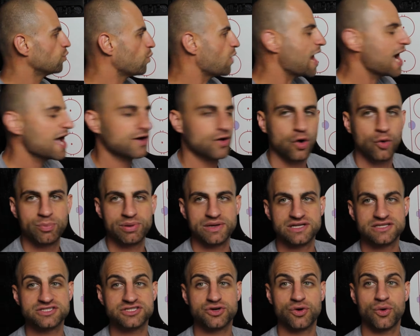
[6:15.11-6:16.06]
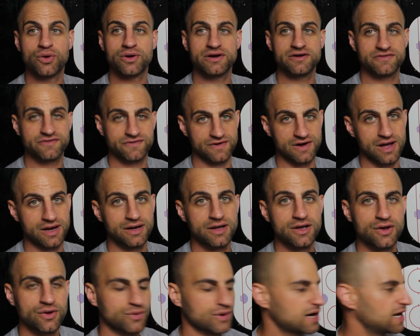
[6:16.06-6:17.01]
wide open and score in front,
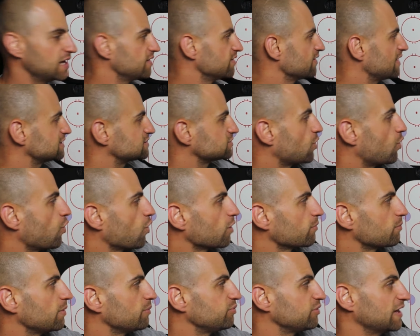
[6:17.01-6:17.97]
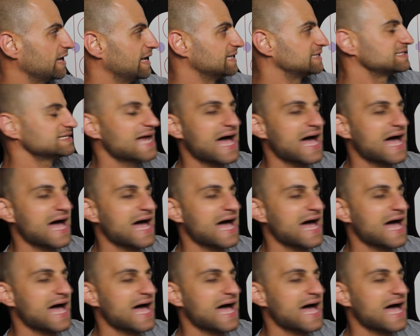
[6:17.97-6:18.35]
right? That's a horrible play. It's